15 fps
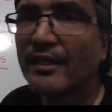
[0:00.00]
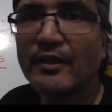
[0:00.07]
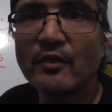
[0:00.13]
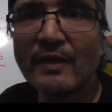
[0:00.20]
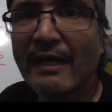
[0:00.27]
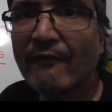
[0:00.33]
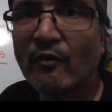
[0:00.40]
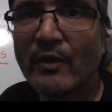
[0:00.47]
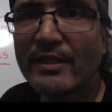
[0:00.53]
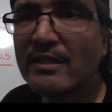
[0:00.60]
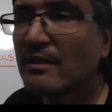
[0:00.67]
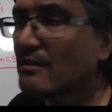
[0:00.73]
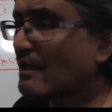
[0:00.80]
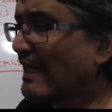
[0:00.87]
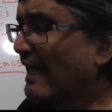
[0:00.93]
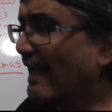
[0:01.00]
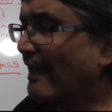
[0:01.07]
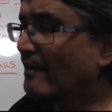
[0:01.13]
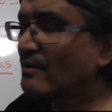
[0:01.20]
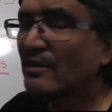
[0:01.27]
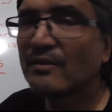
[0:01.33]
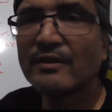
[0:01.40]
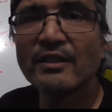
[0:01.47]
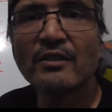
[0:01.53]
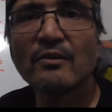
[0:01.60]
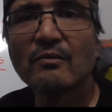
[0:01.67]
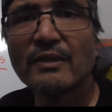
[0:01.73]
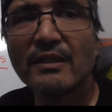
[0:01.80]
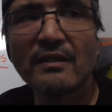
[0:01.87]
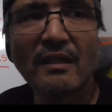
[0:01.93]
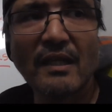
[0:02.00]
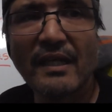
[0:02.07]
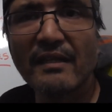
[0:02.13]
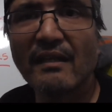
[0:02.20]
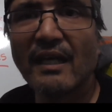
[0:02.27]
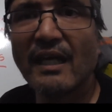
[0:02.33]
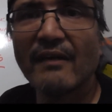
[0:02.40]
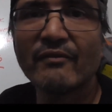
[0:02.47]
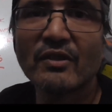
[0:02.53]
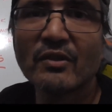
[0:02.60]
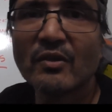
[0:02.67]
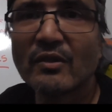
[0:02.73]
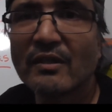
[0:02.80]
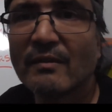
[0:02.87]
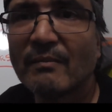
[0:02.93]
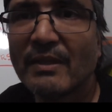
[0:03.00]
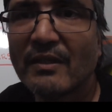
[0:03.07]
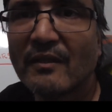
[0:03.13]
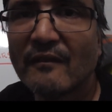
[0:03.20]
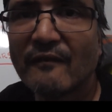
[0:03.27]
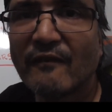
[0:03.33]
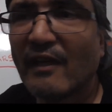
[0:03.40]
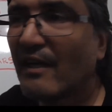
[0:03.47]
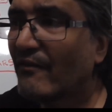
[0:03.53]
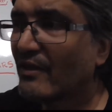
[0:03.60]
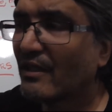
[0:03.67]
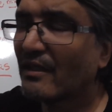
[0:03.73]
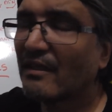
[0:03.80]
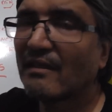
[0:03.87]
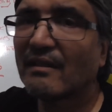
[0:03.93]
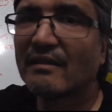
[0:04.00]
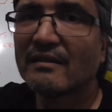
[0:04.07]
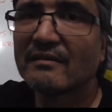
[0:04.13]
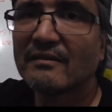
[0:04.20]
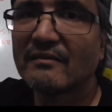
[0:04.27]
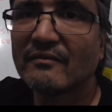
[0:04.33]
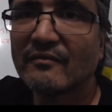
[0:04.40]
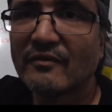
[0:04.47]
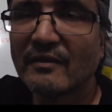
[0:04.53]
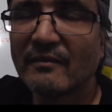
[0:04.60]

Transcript: You have questions like, how do you deal with, like, I have to cook a meal of five and I can't